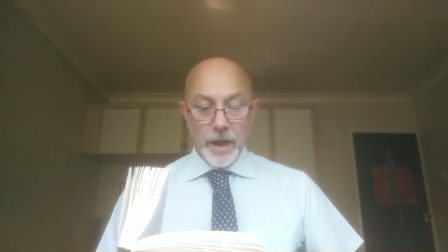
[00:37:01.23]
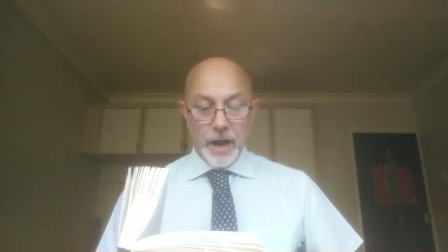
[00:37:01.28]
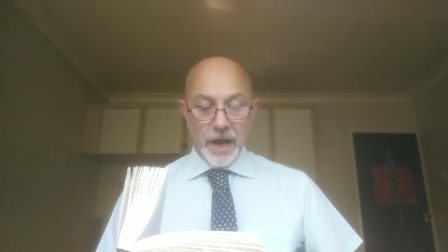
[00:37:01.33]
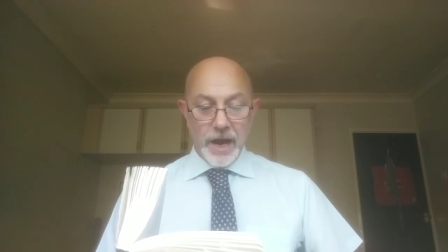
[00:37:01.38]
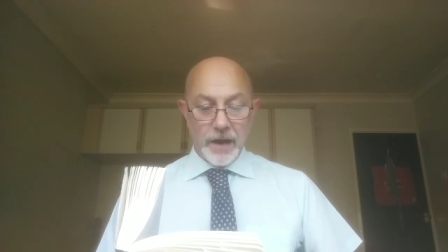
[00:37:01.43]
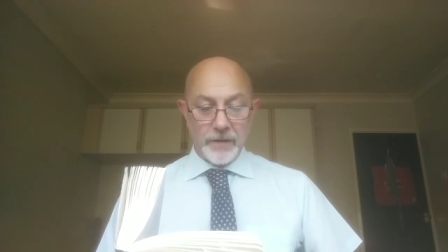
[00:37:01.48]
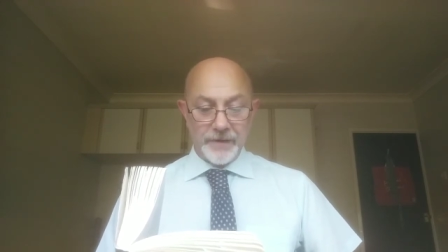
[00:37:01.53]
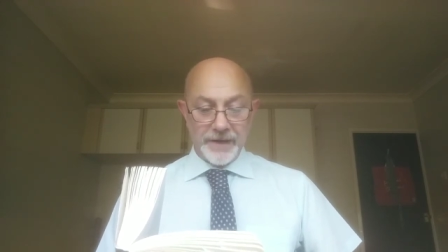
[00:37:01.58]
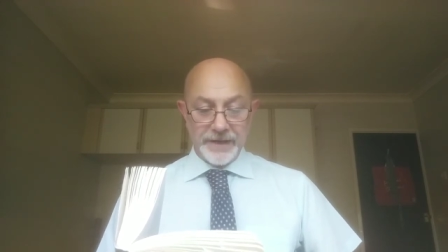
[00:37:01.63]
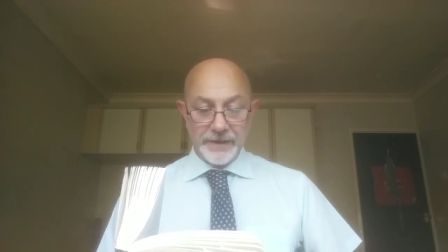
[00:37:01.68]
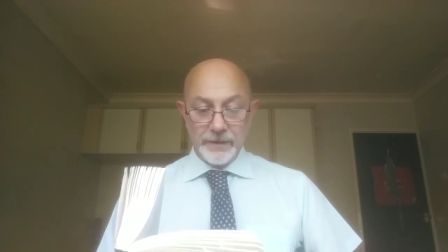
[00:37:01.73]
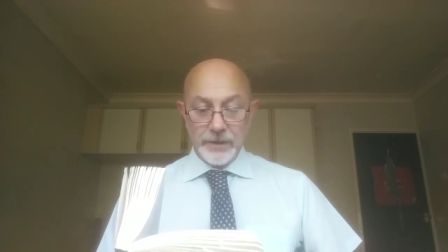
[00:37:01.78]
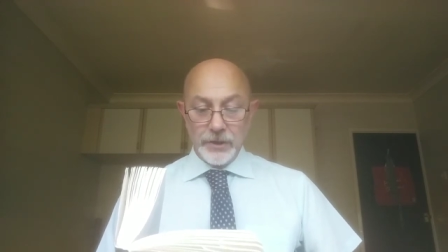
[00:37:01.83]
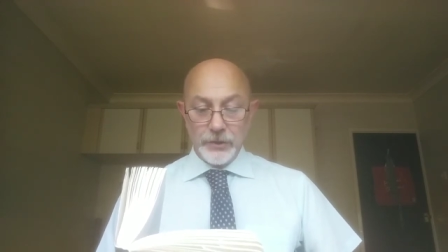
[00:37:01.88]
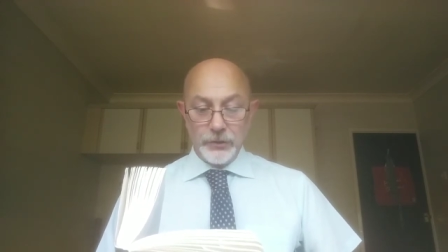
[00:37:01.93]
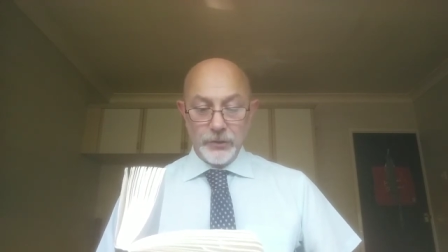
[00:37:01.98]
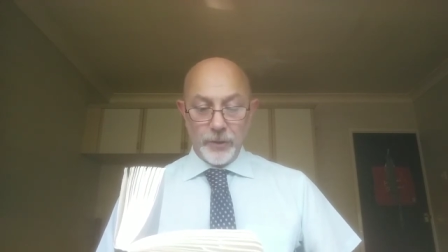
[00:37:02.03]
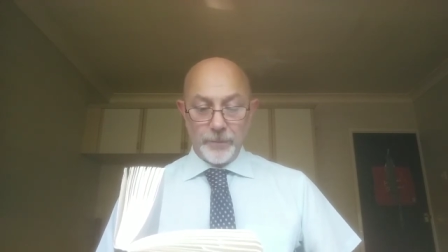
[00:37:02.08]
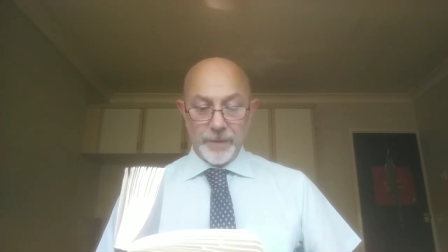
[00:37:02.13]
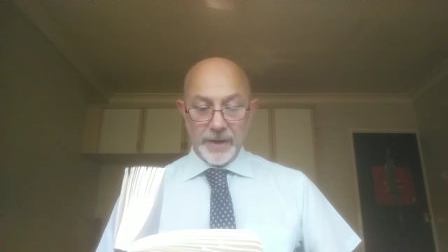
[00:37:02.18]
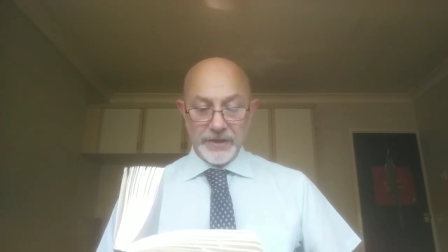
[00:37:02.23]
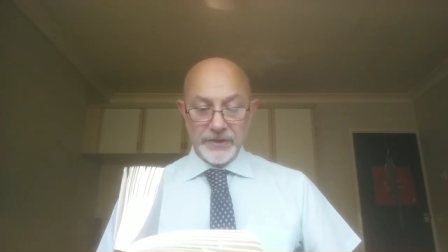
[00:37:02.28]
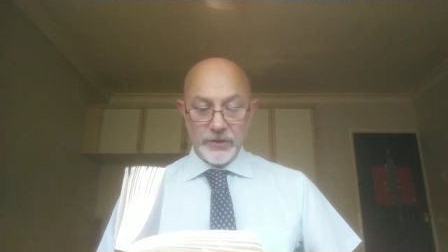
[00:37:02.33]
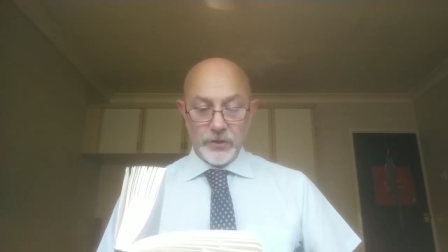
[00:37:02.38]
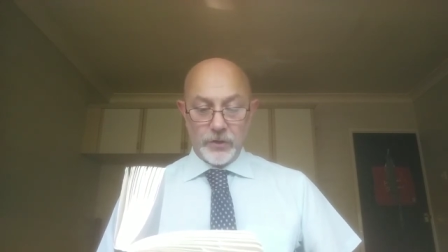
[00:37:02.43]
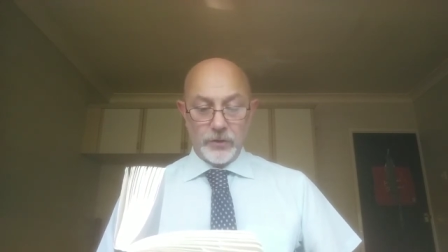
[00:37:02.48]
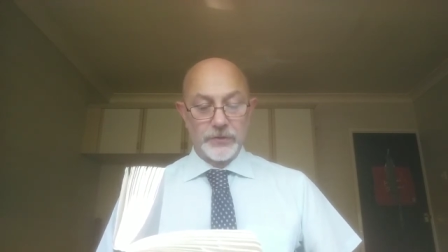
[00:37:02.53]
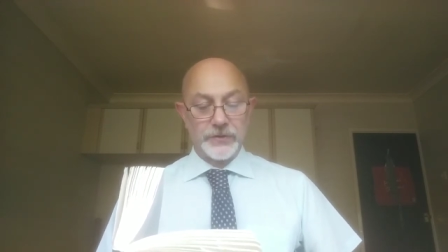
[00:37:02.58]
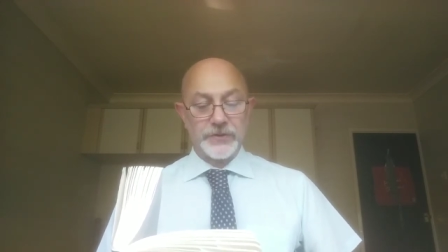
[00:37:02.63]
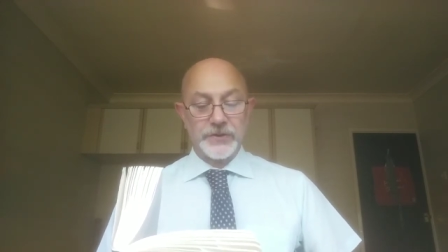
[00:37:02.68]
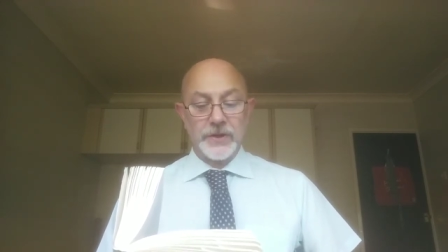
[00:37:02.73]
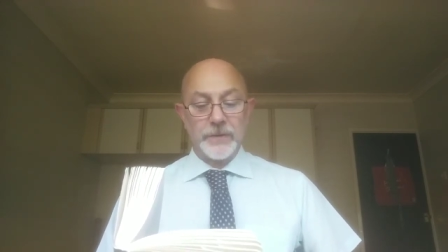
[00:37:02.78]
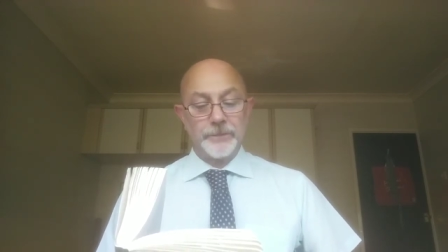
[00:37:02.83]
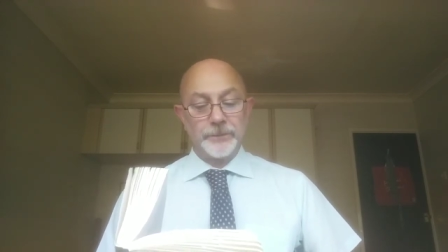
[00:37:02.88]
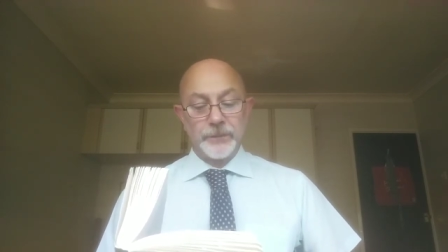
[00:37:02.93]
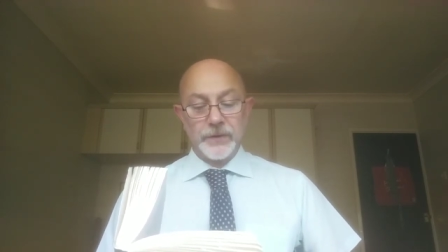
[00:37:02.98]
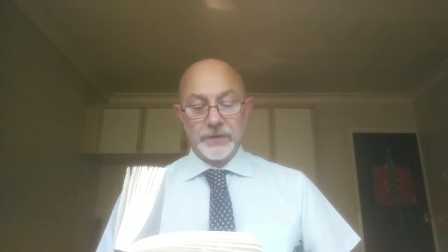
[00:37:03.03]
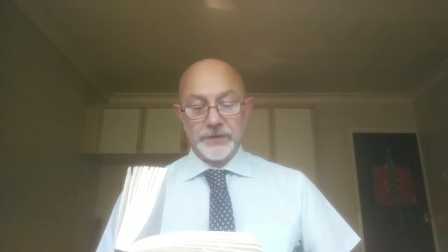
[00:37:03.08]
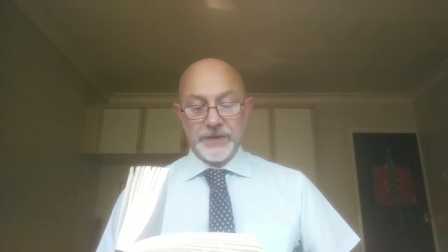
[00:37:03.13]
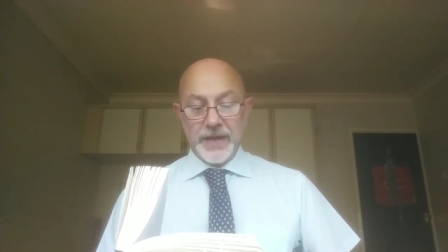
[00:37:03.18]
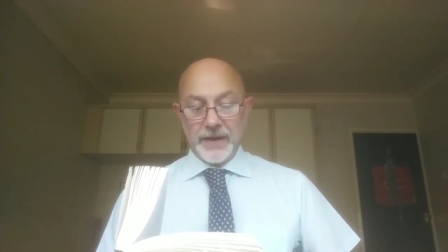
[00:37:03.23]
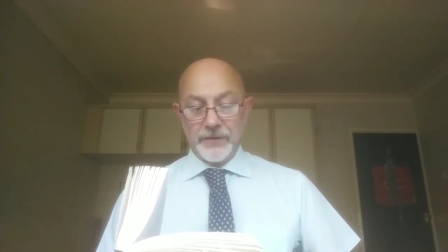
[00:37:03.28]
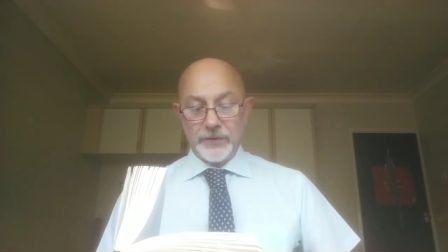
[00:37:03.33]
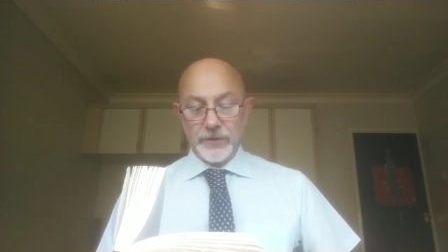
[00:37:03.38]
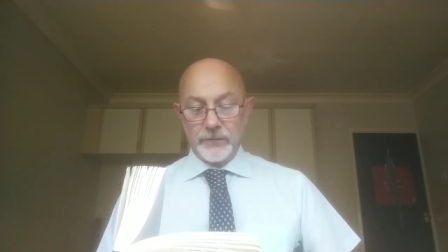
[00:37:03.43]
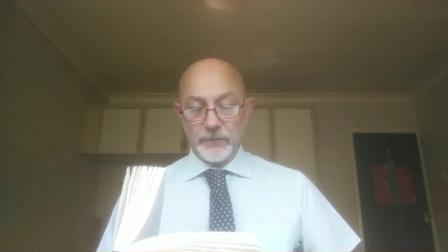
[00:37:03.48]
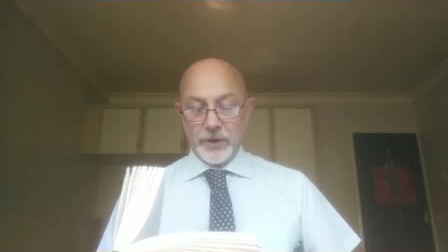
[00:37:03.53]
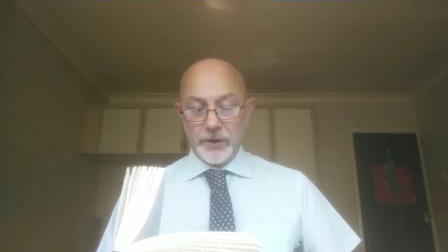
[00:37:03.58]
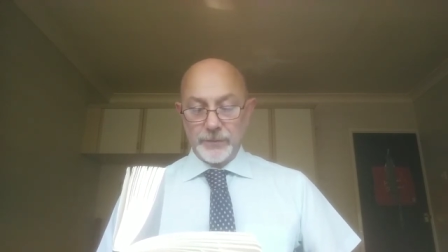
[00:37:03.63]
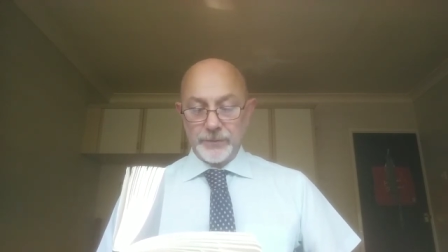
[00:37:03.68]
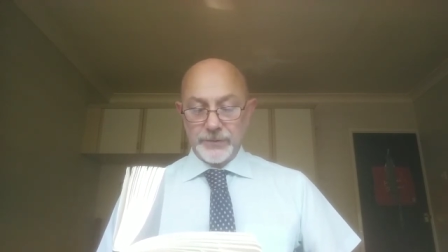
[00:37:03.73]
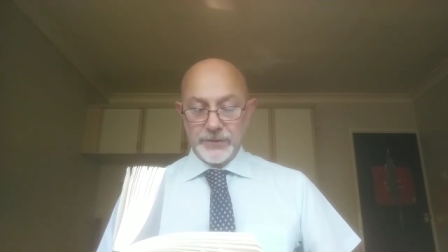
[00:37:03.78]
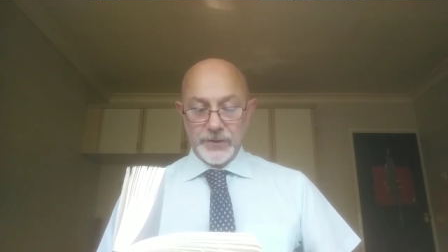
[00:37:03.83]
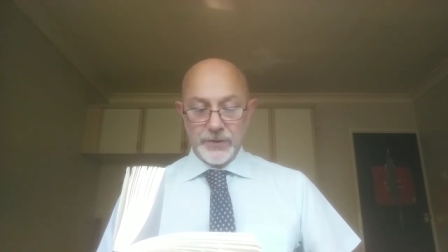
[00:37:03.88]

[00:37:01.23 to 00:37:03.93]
I hurry, knot by knot, down the rope